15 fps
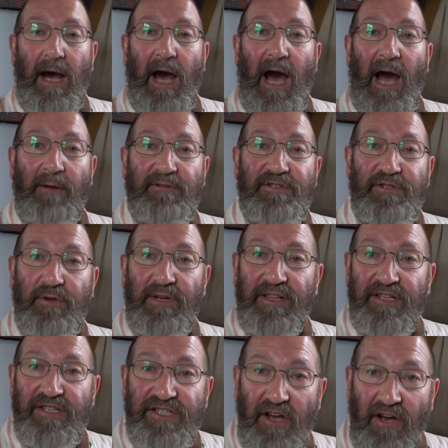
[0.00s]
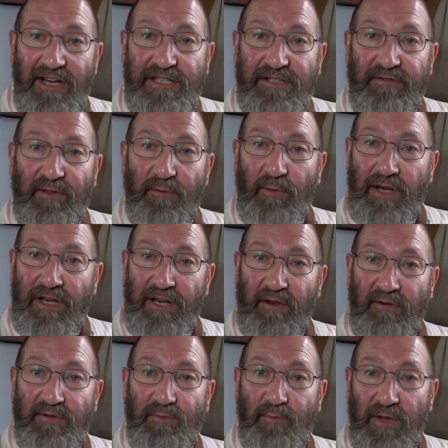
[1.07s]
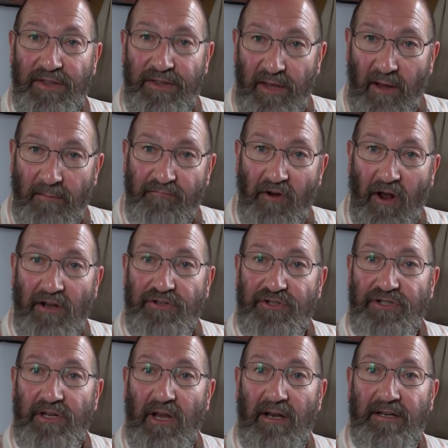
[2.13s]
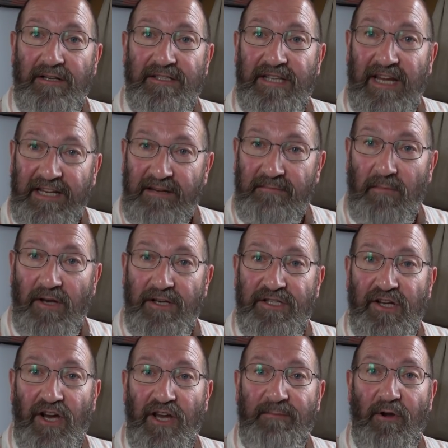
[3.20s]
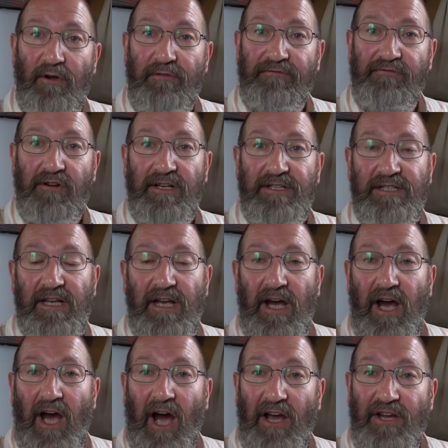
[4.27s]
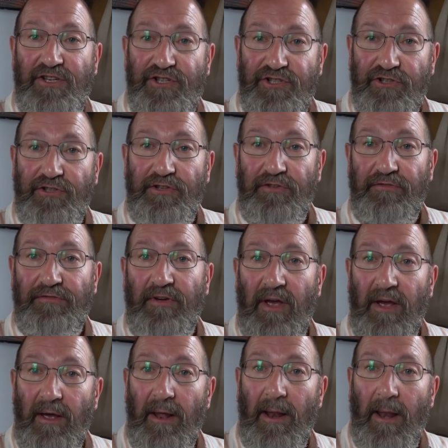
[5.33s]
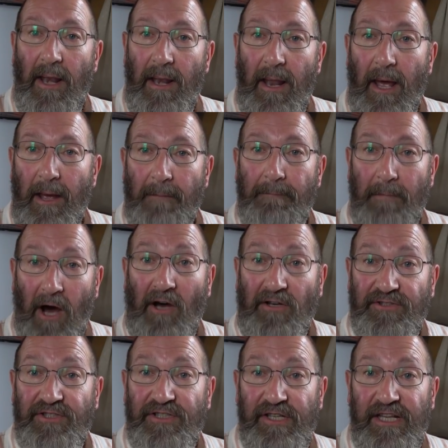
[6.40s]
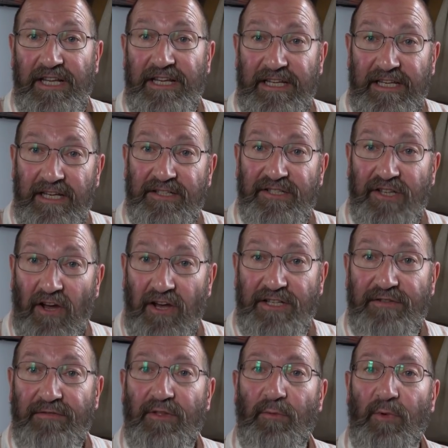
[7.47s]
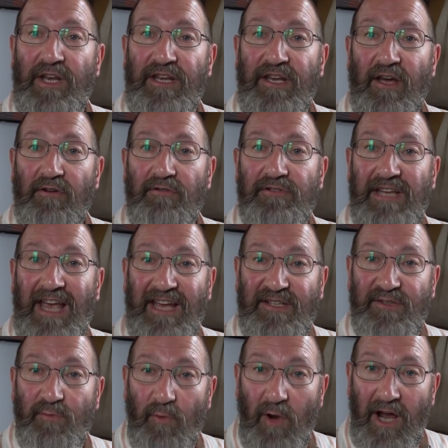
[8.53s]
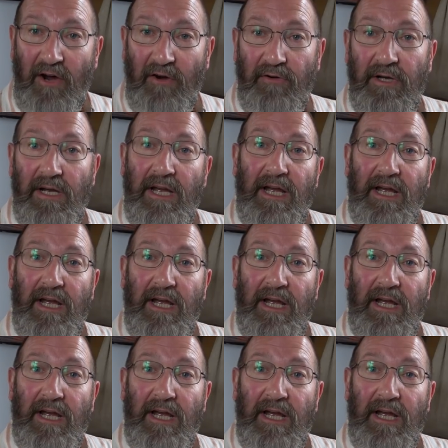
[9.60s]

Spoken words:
I was doing the sides of the windows with a brush and taking my time over it. I should have masked the sides of the windows as well,